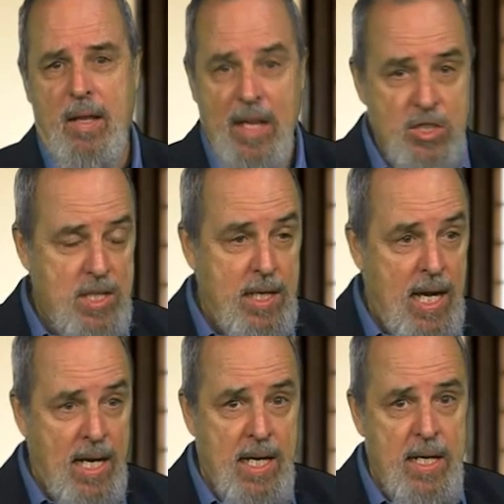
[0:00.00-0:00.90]
They'll say,
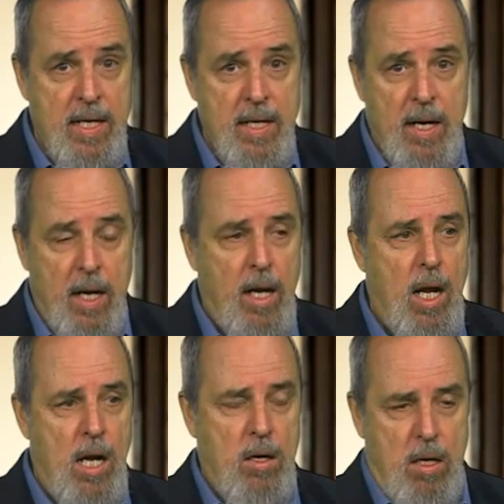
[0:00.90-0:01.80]
yeah,
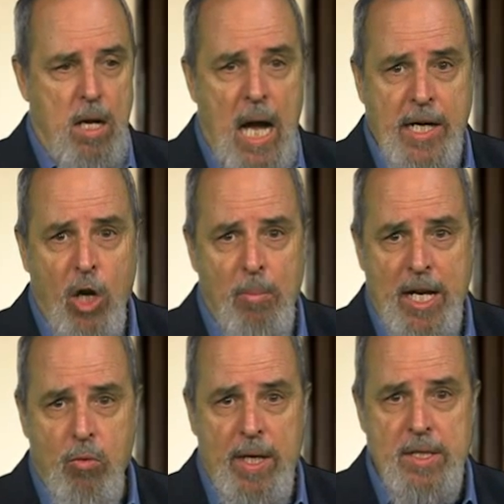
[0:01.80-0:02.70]
I know
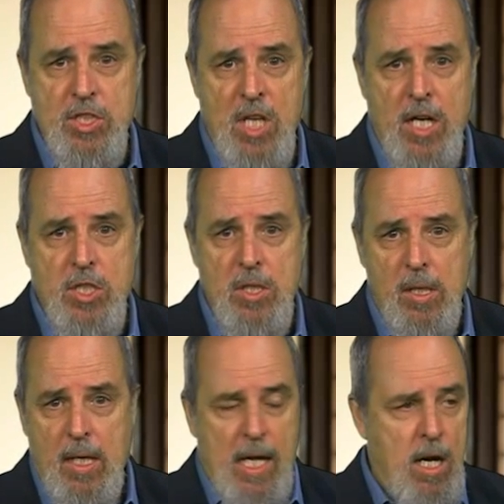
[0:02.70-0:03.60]
my credit sucks.
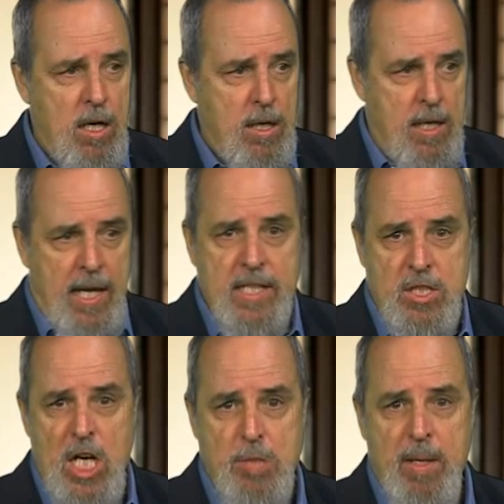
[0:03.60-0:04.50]
It
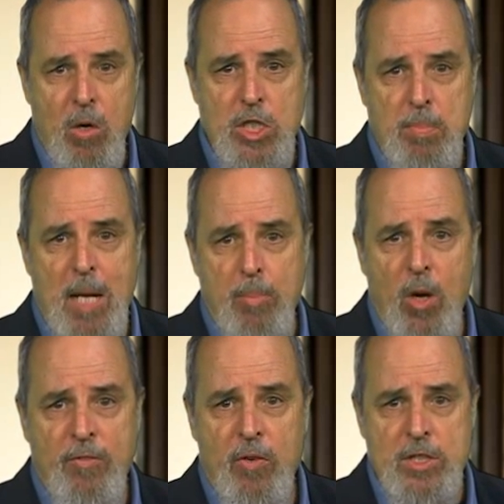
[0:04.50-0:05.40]
sucks because my
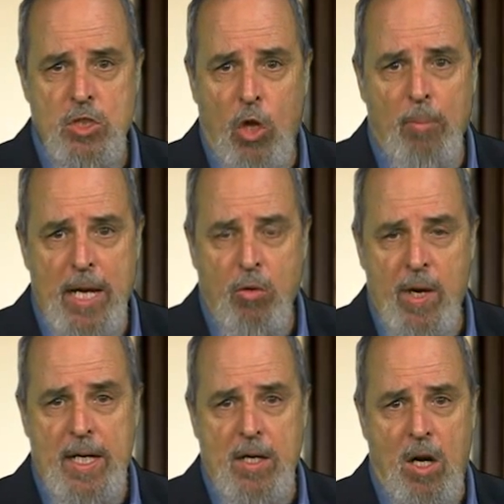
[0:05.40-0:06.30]
boyfriend stole my
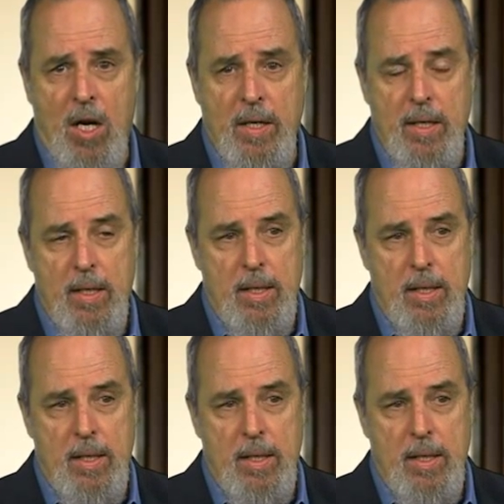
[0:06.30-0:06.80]
credit card.